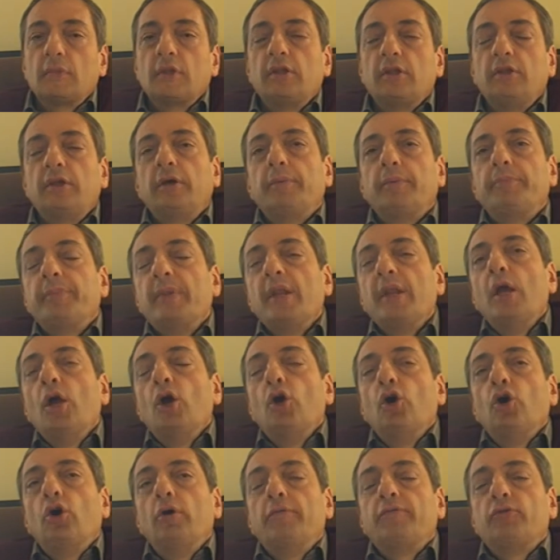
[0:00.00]
Yeah,
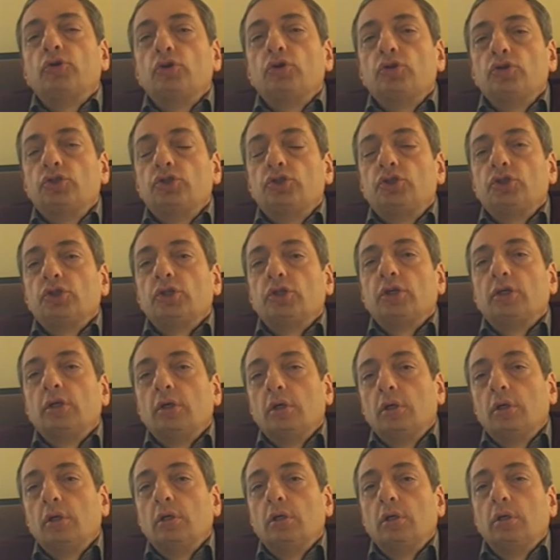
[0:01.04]
of course
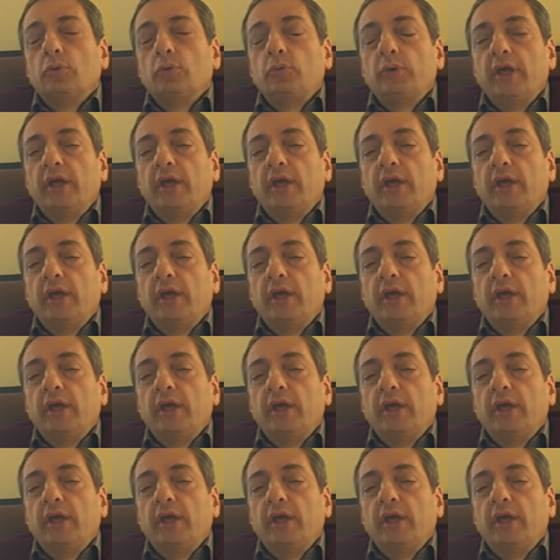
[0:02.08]
we